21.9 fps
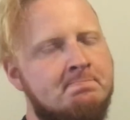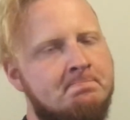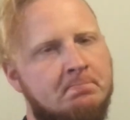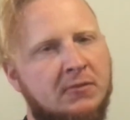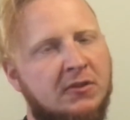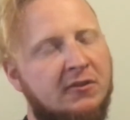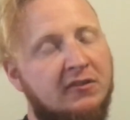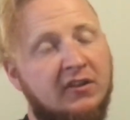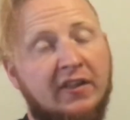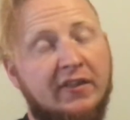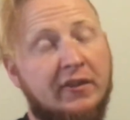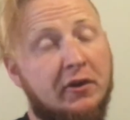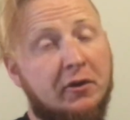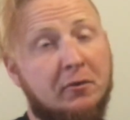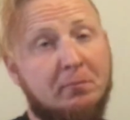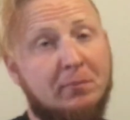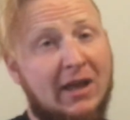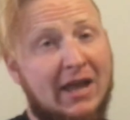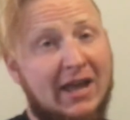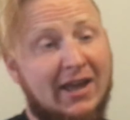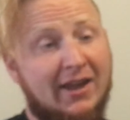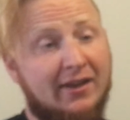There's none that are
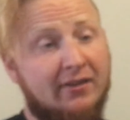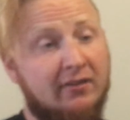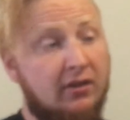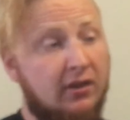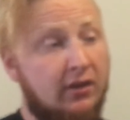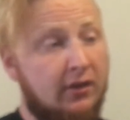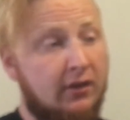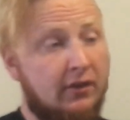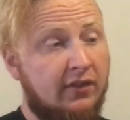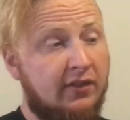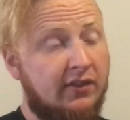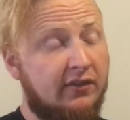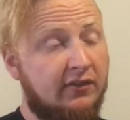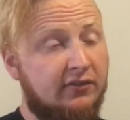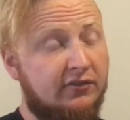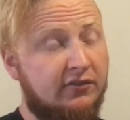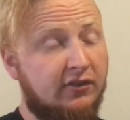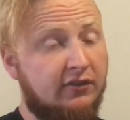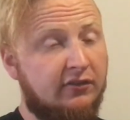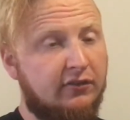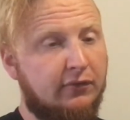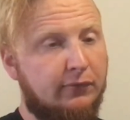bad. There's
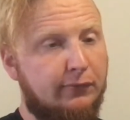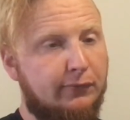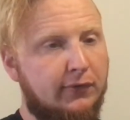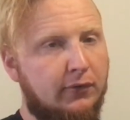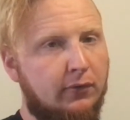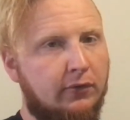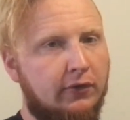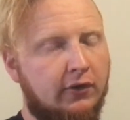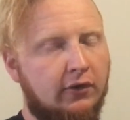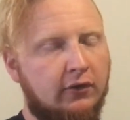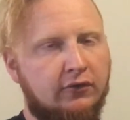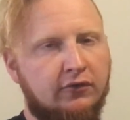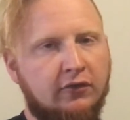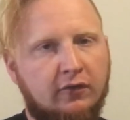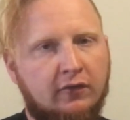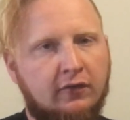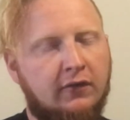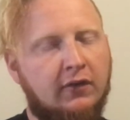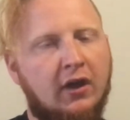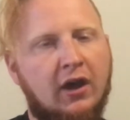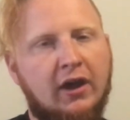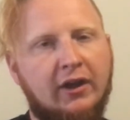just a few that are
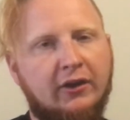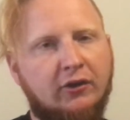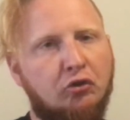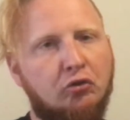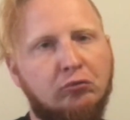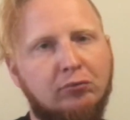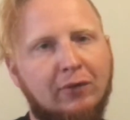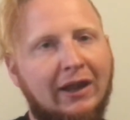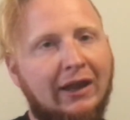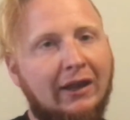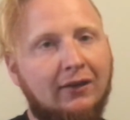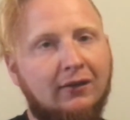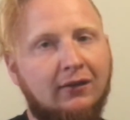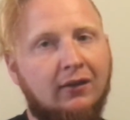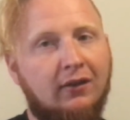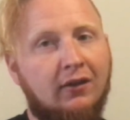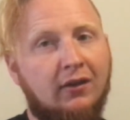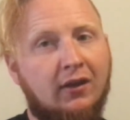just not great.